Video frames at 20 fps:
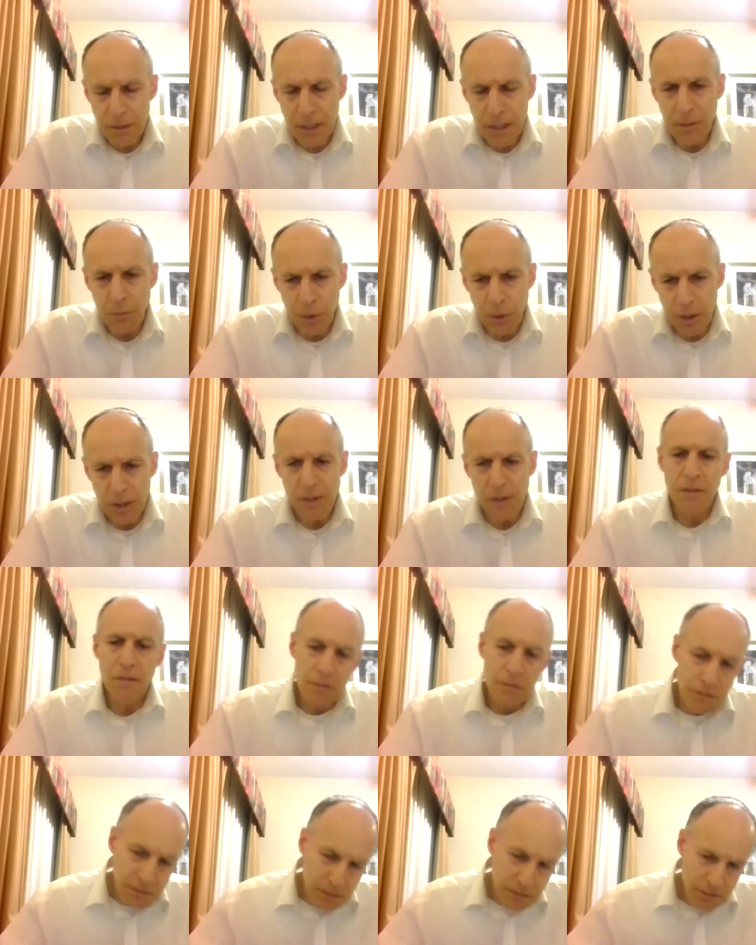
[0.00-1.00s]
that would
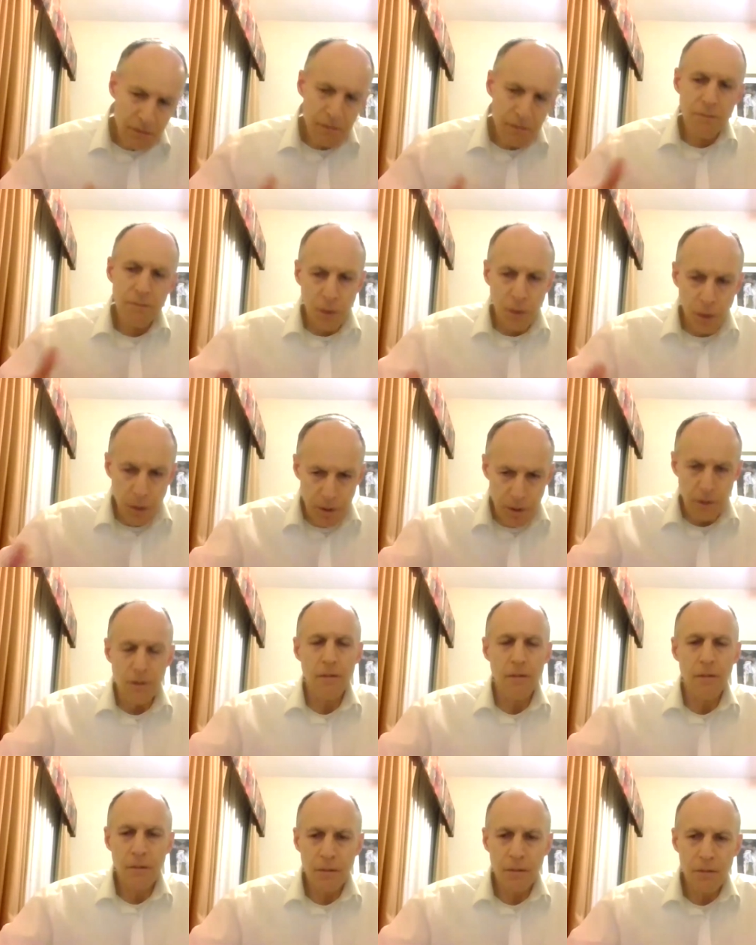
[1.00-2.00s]

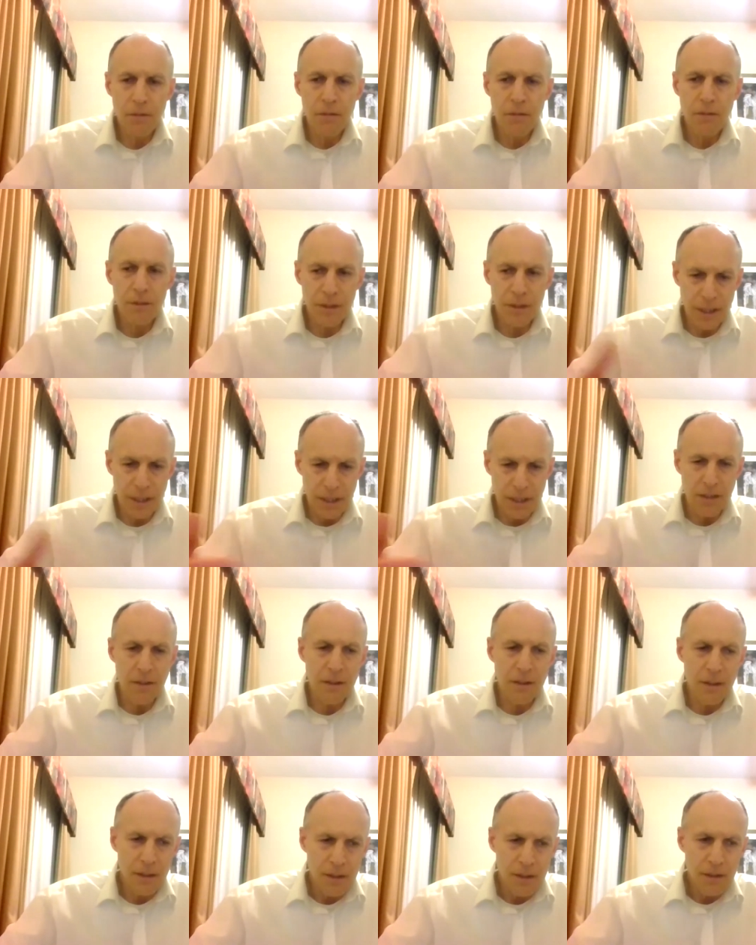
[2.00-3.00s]
further the
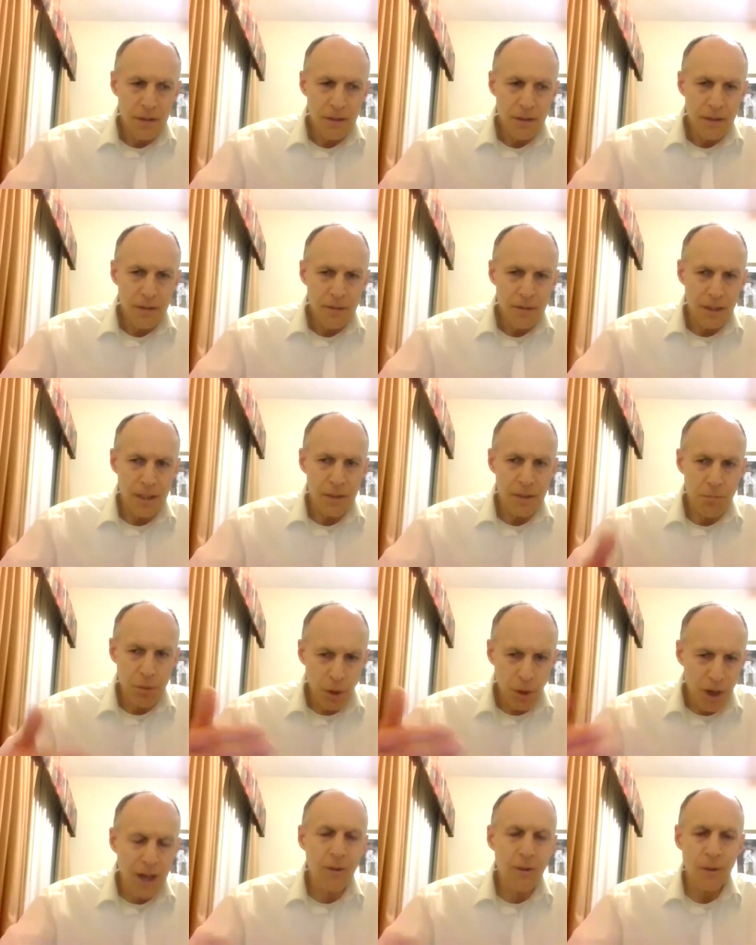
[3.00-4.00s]
the
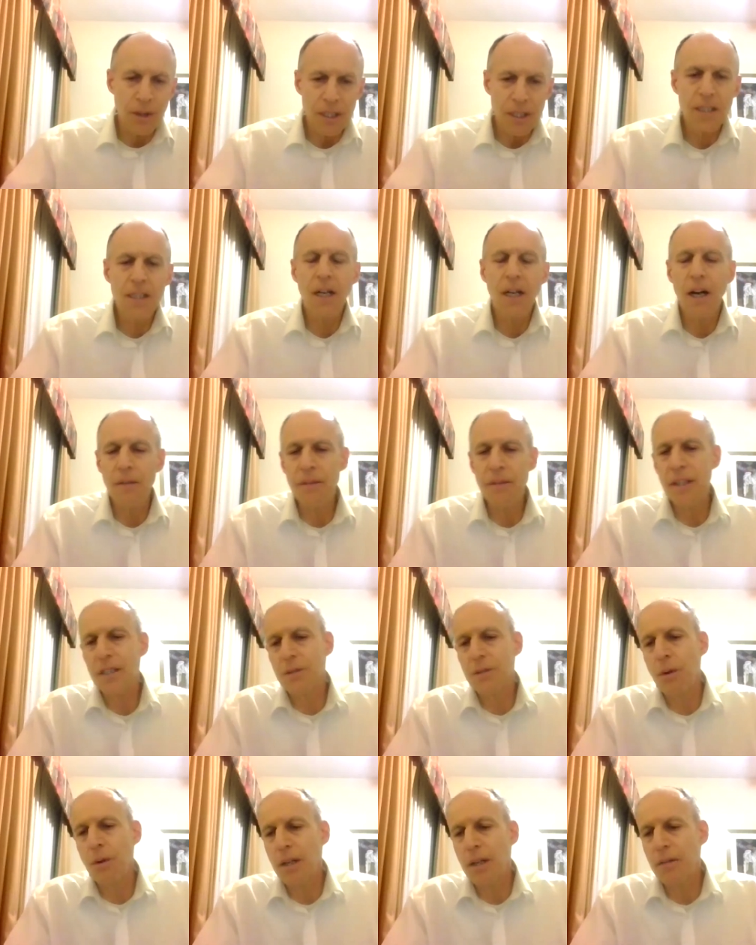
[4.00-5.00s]
progress of
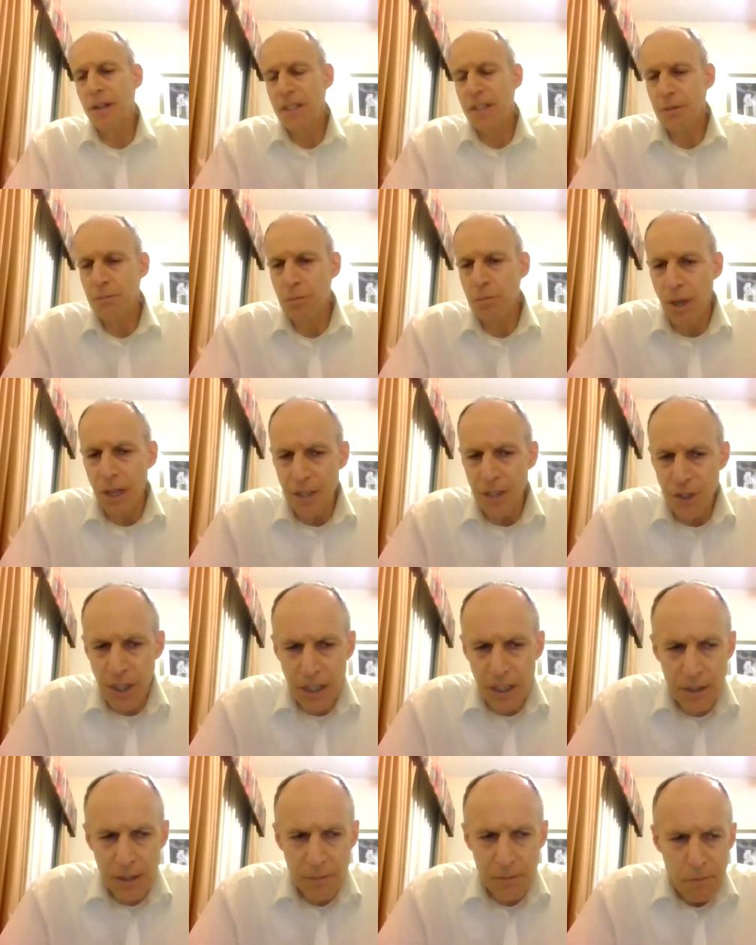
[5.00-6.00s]
this renovation
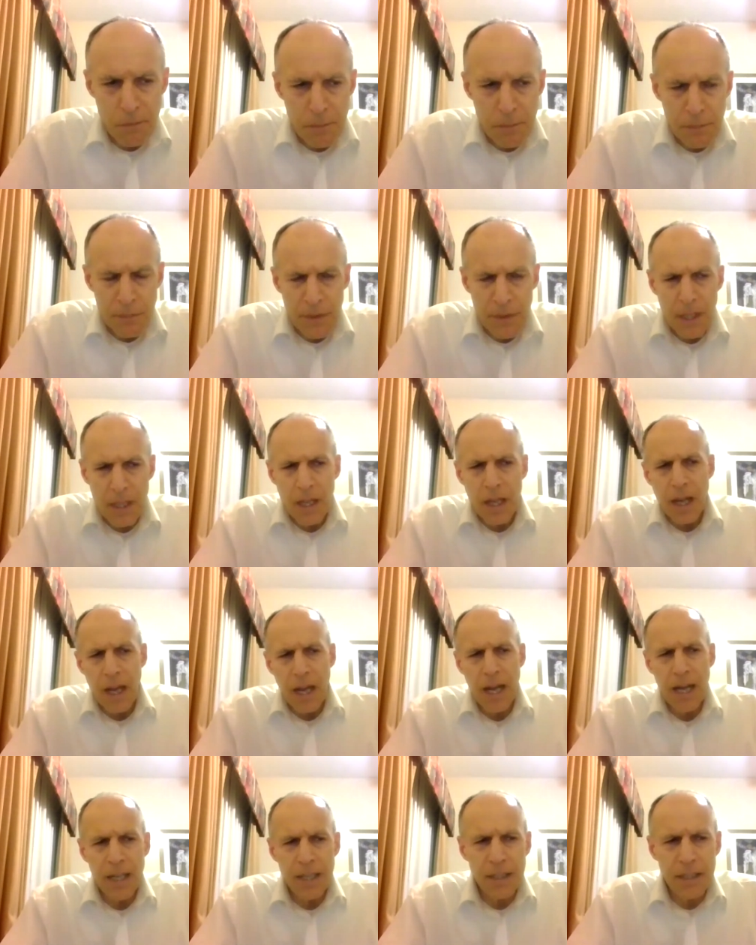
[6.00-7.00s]
project.
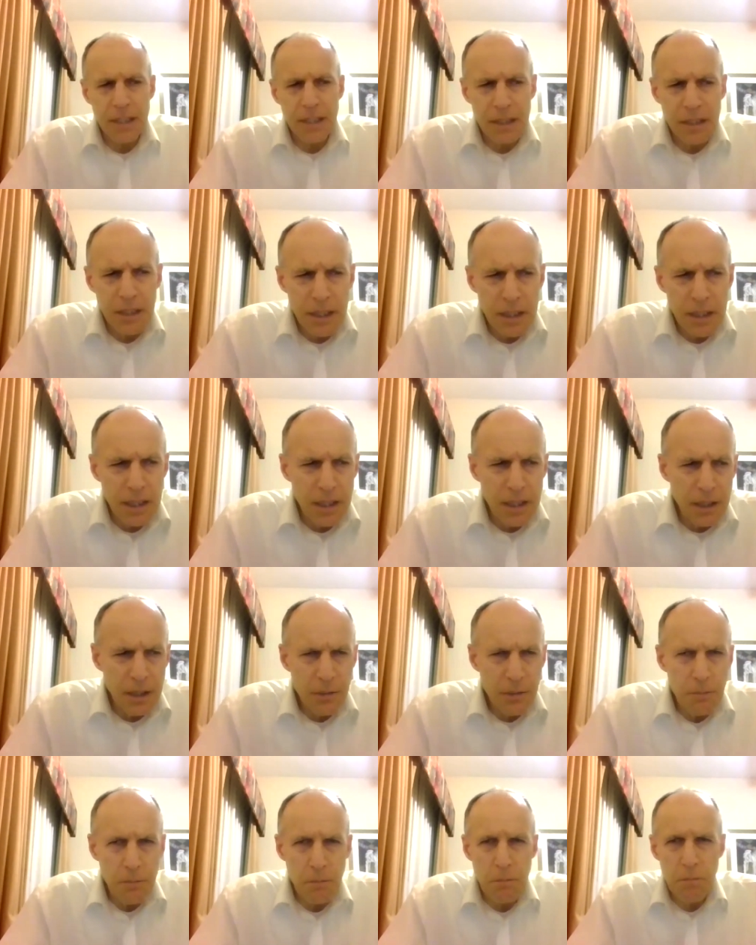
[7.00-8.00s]
And
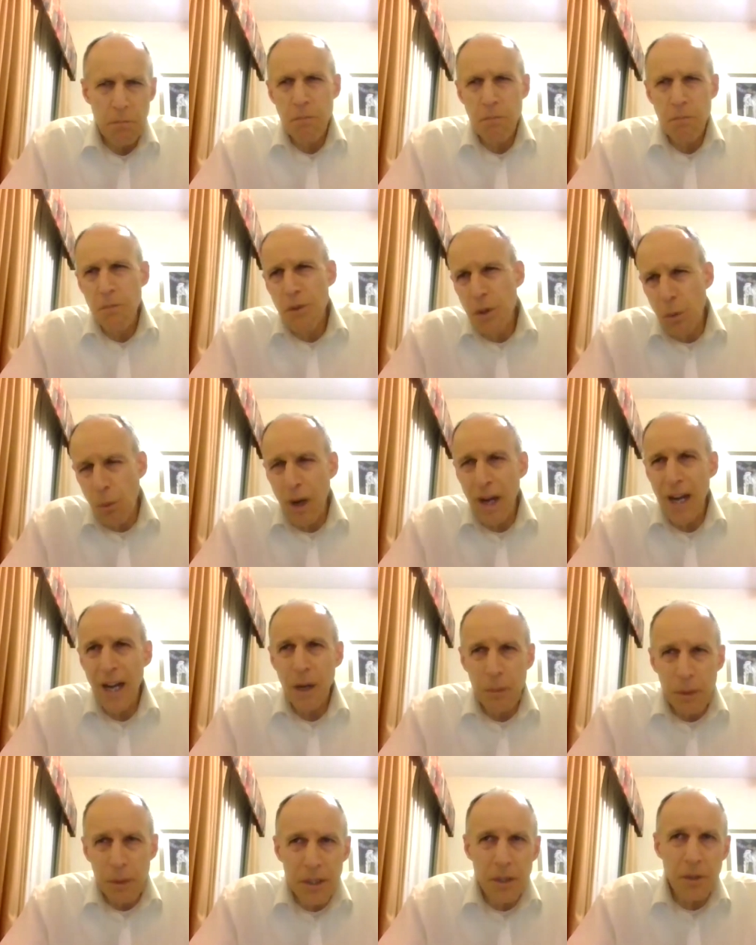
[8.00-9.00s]
the
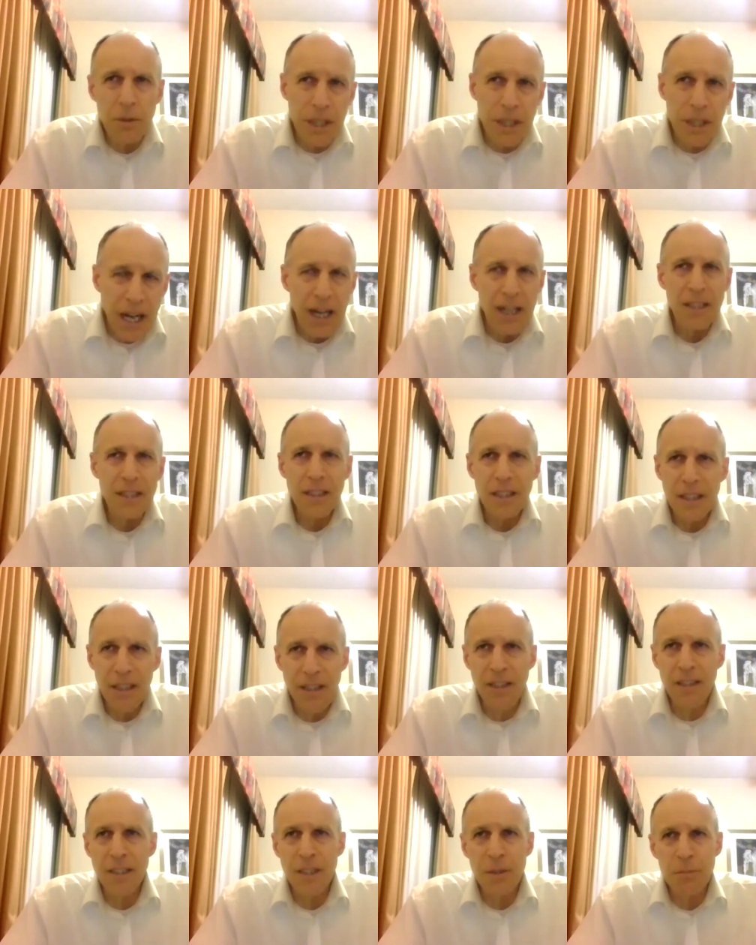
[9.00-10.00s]
way I would do that
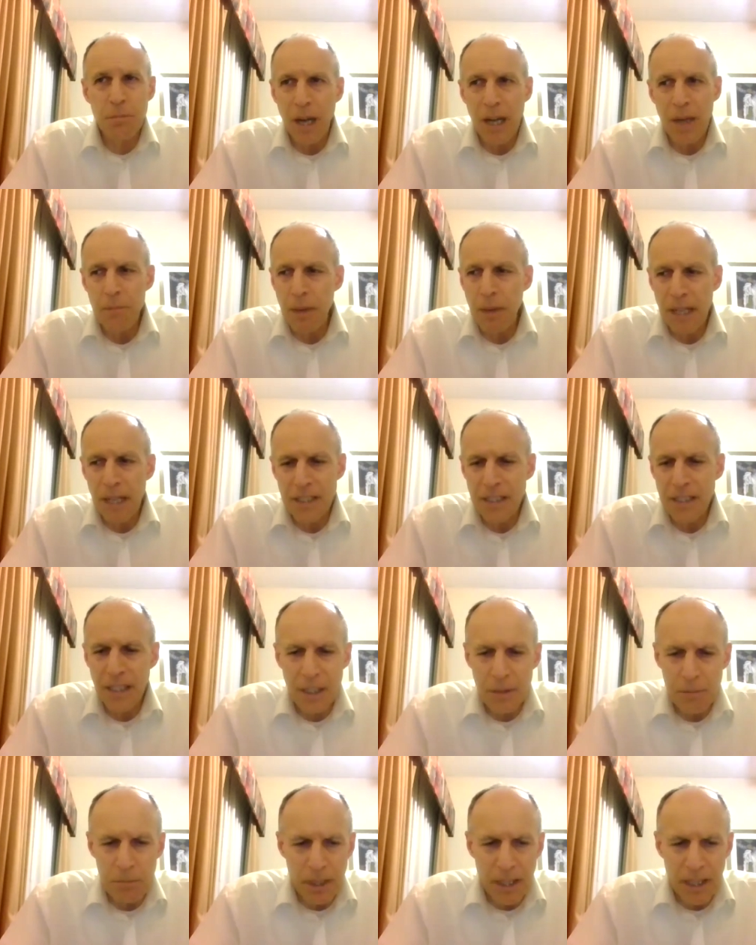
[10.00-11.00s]
is by
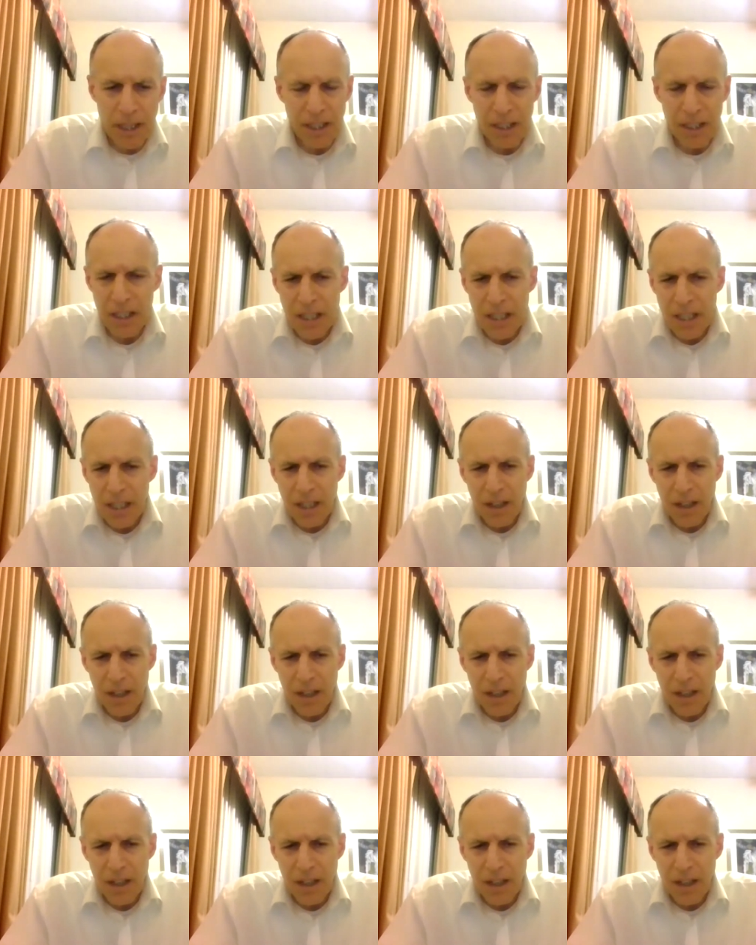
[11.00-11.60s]
basically being